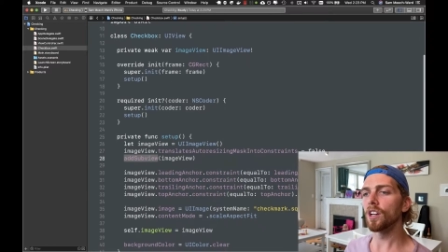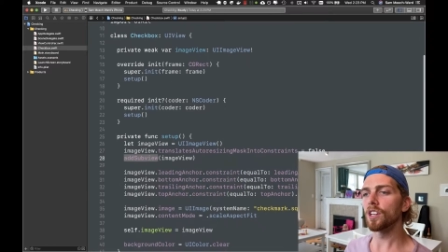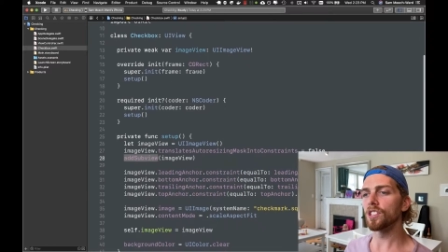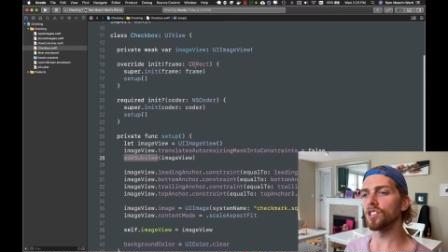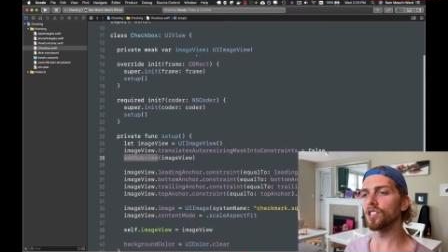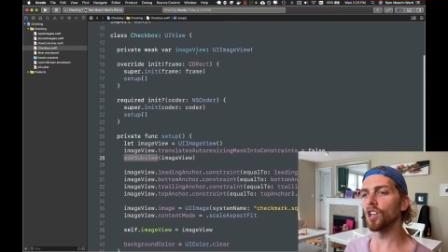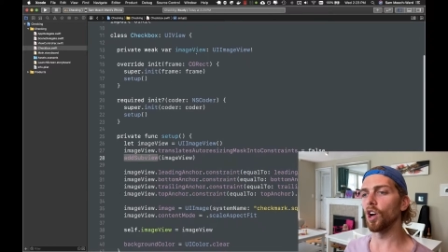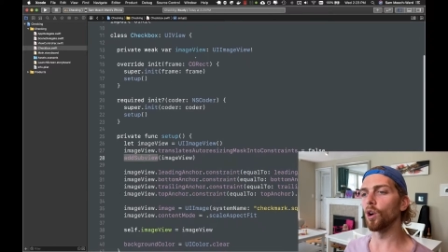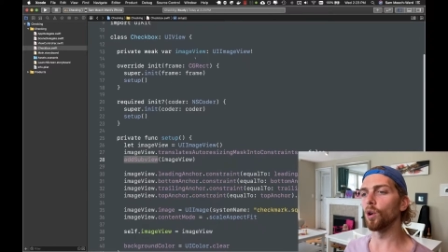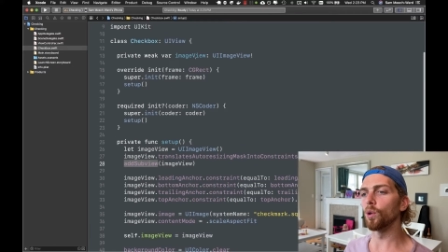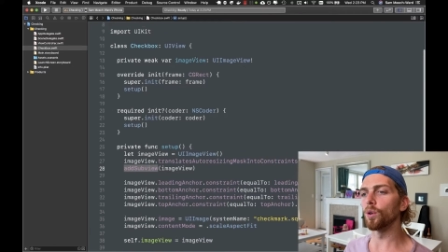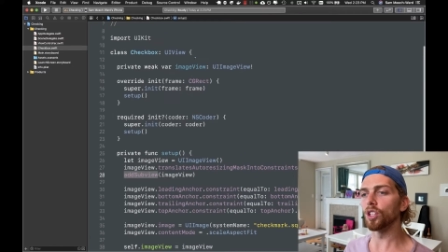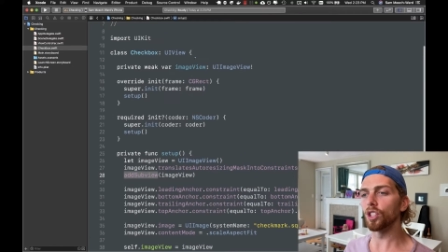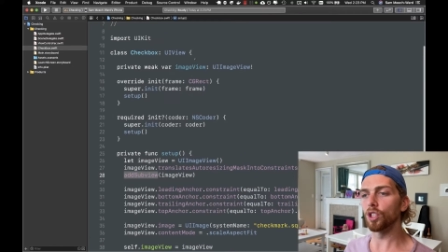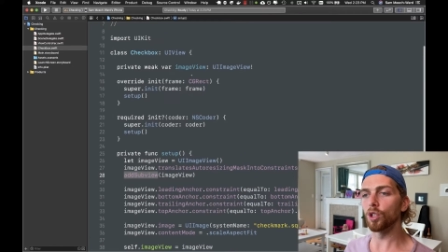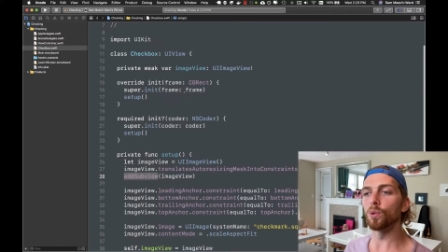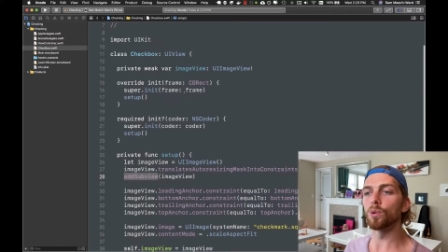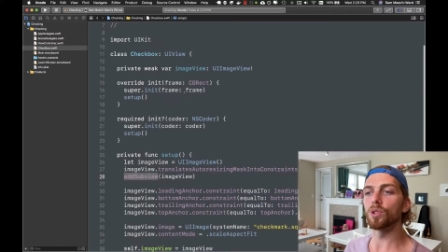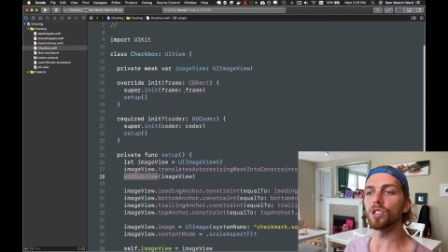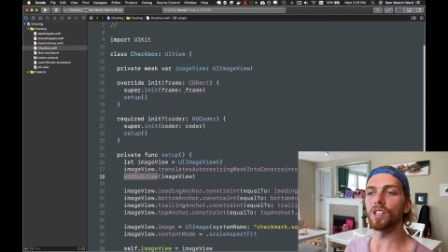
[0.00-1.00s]
So
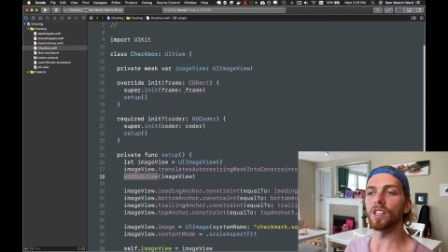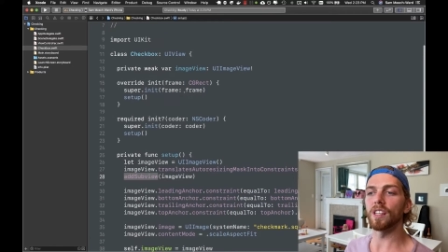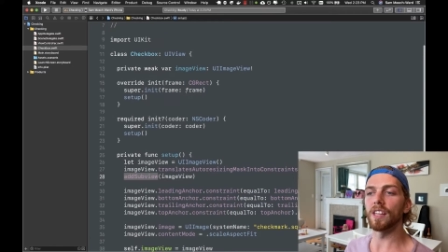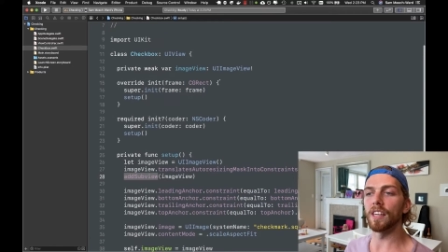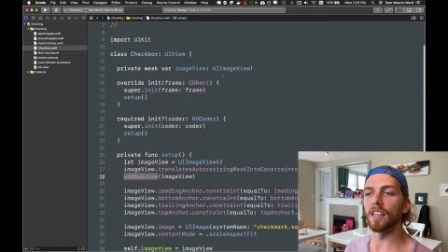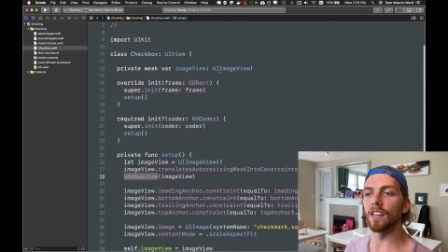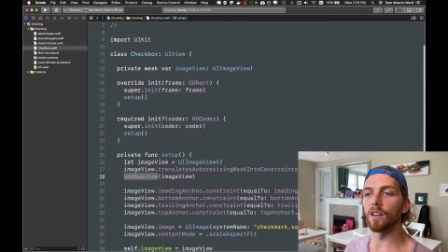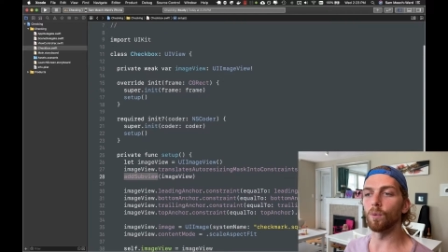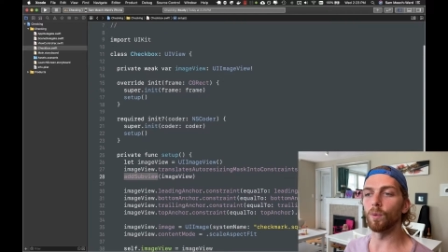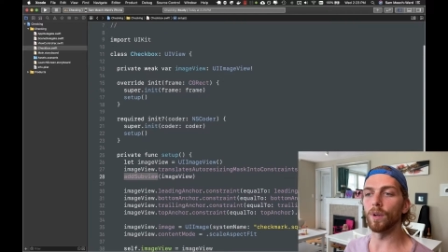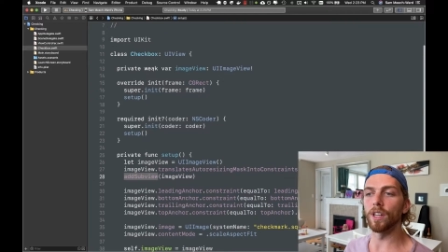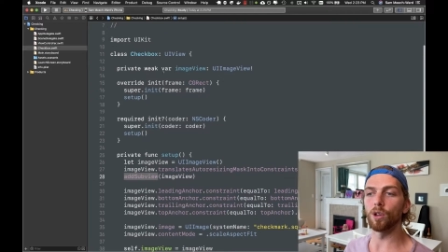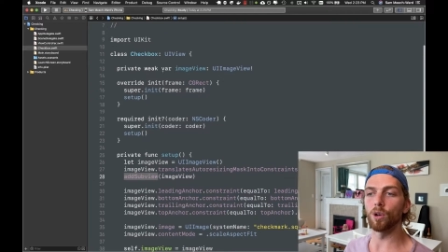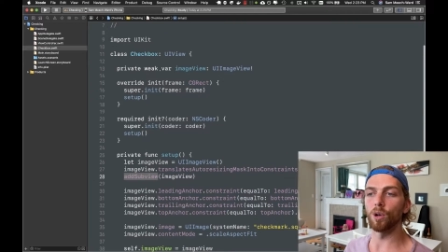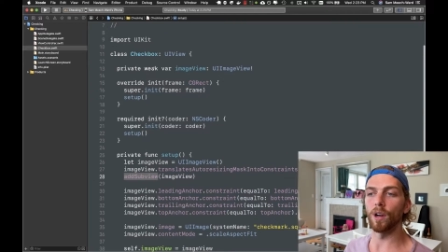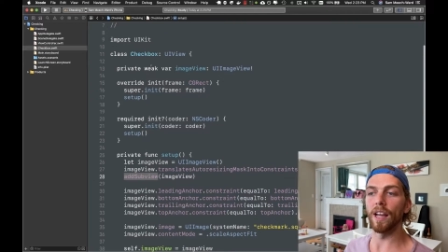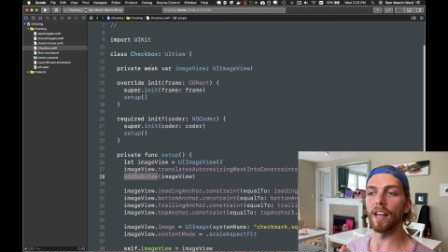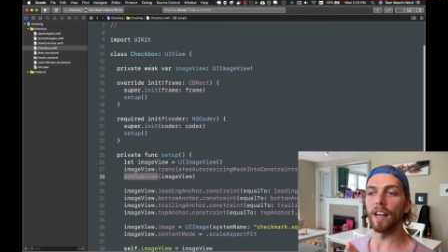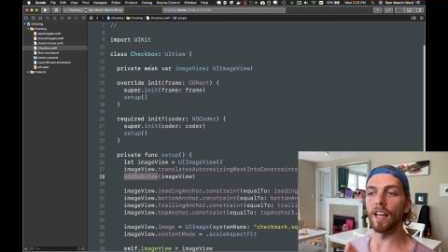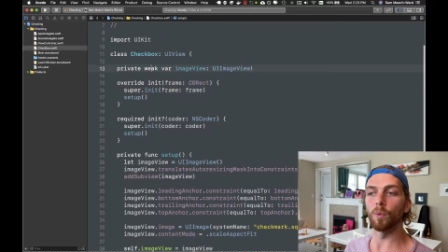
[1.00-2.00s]
usually we
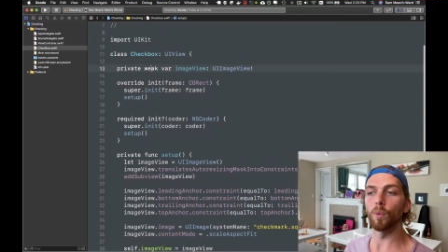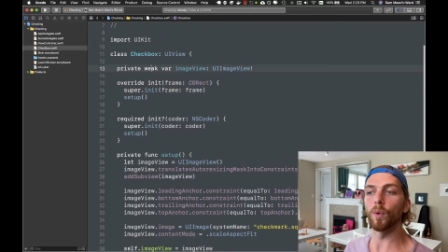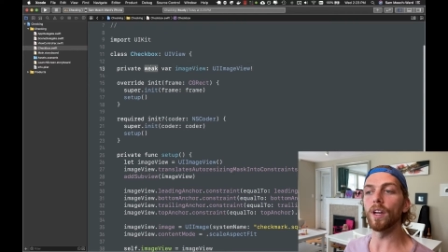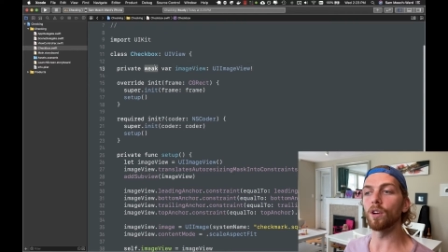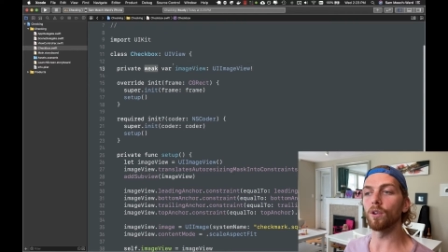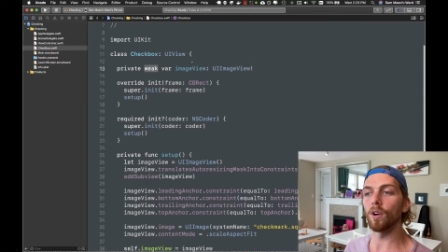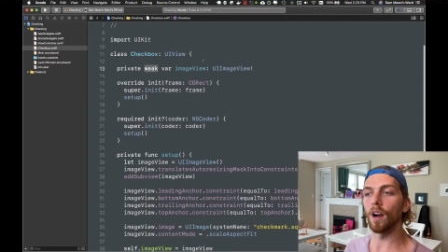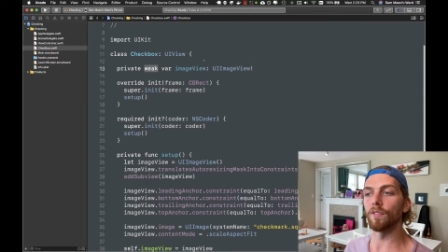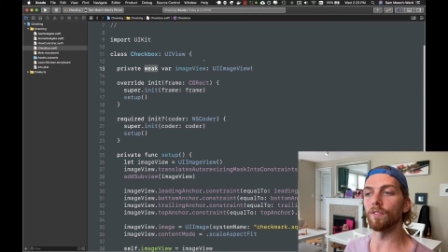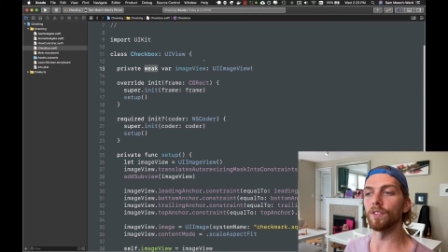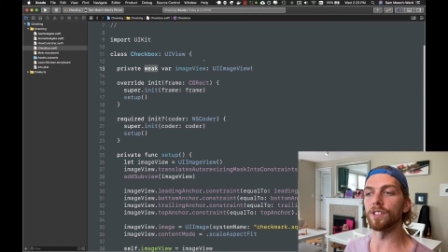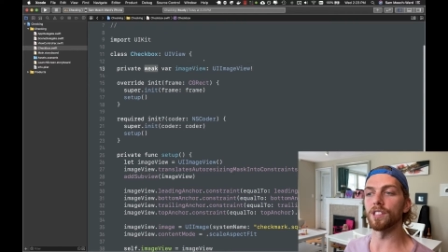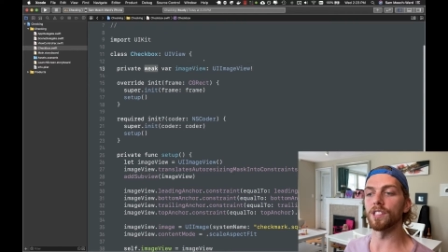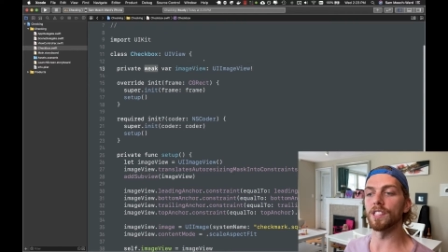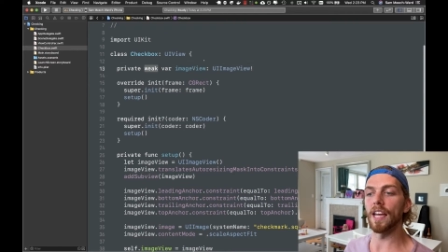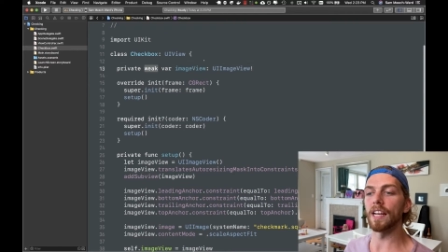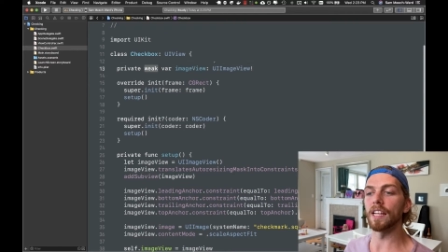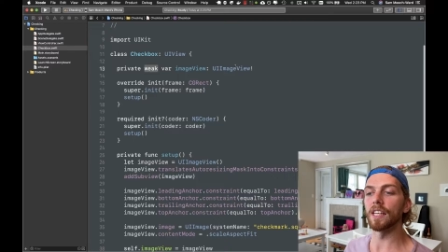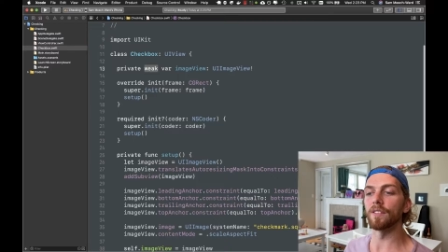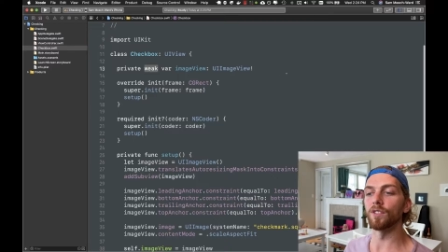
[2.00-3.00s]
create a weak reference
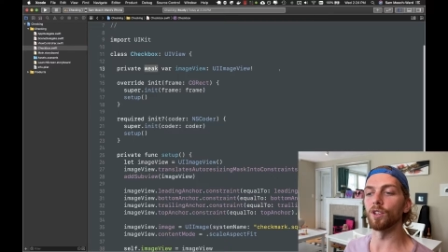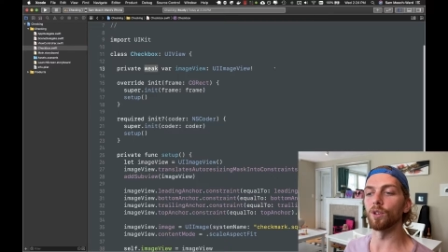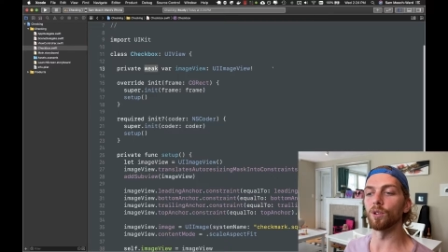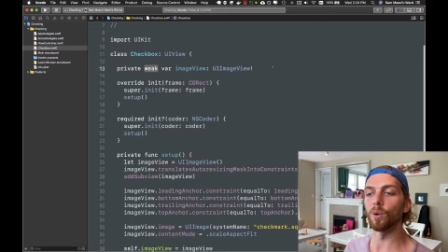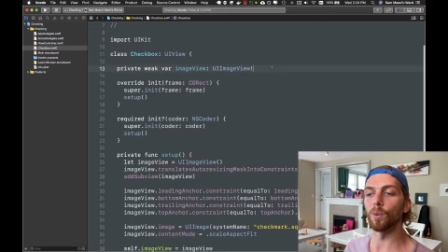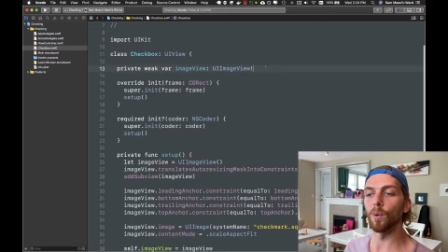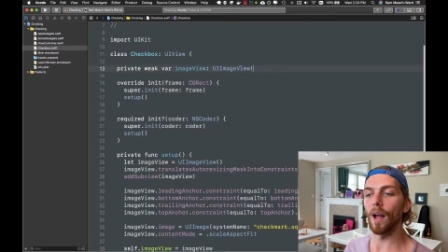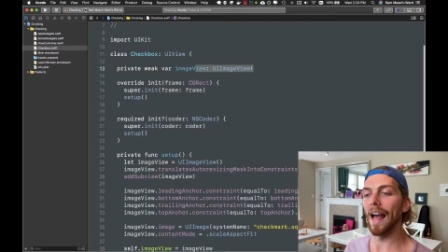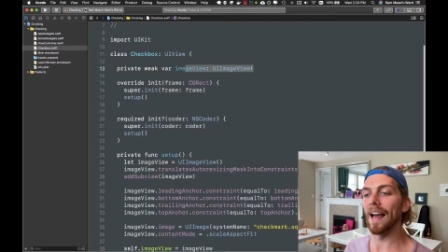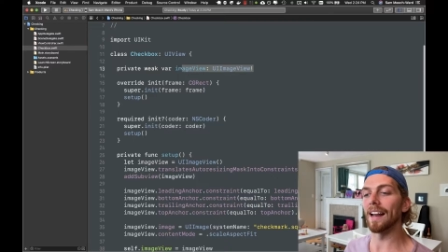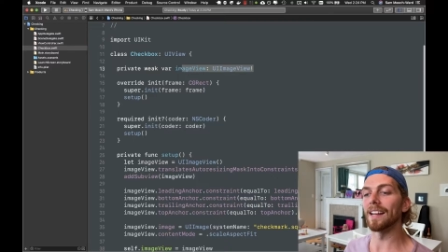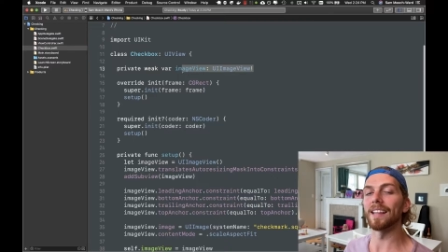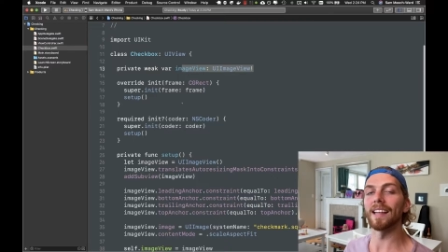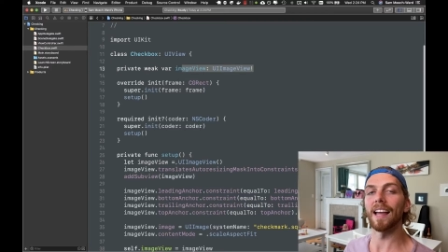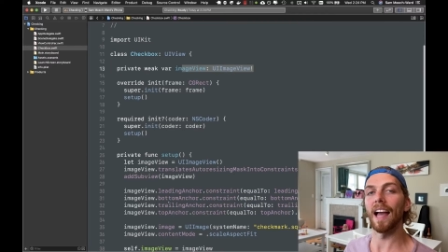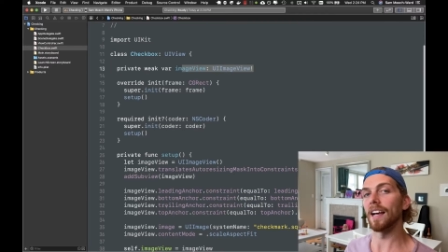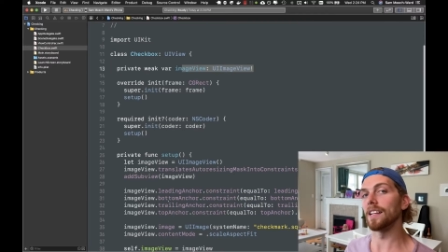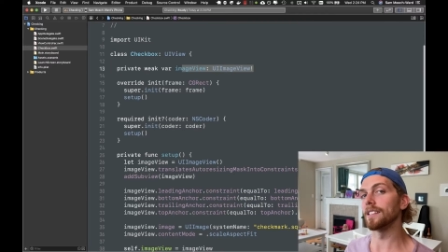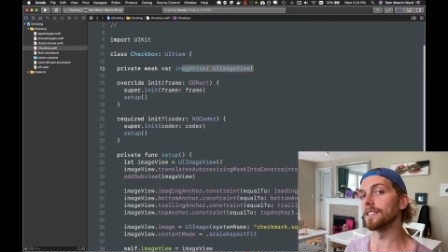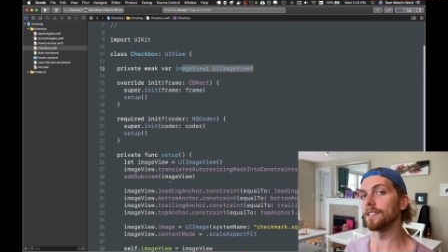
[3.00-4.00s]
to any view that we're adding
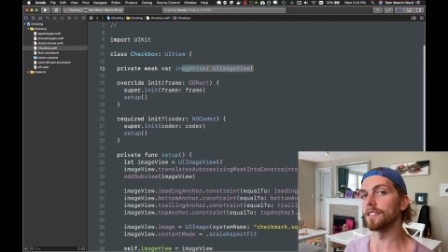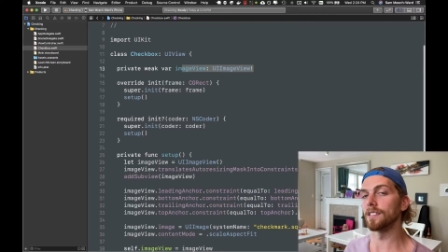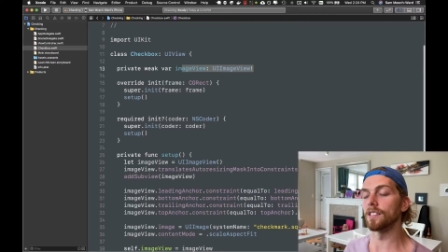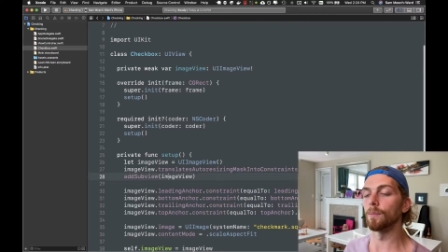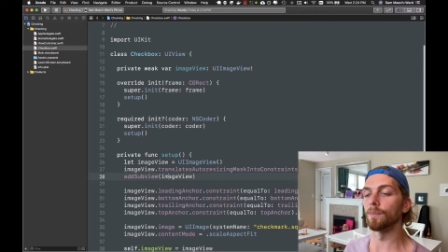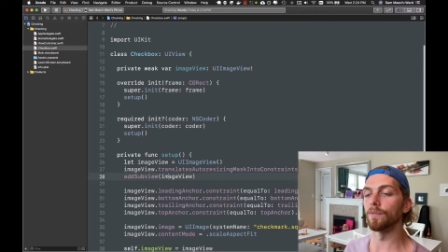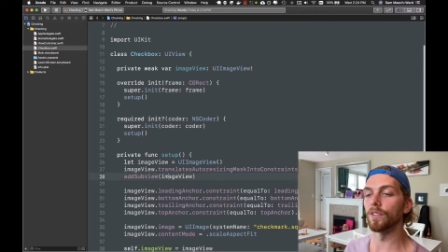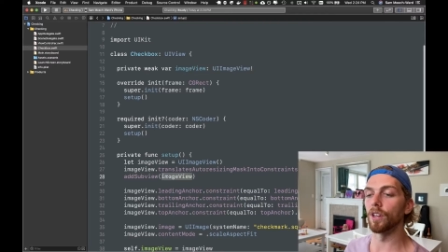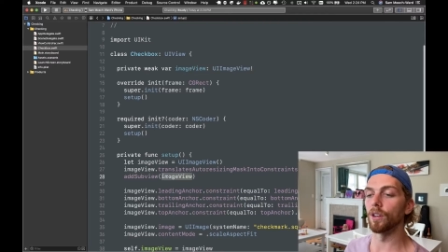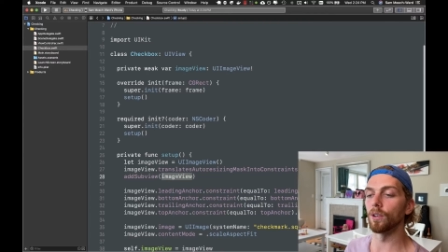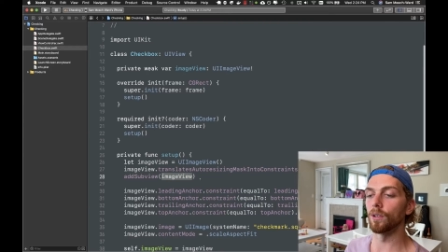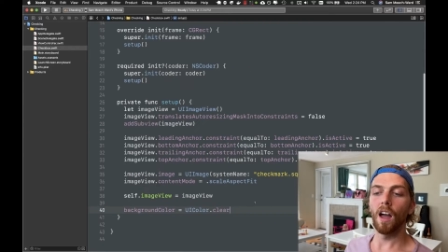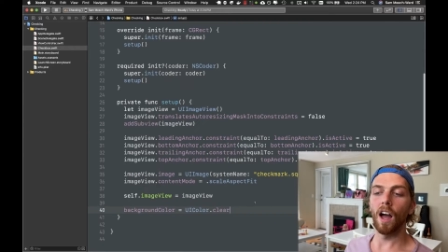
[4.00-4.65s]
as a subview.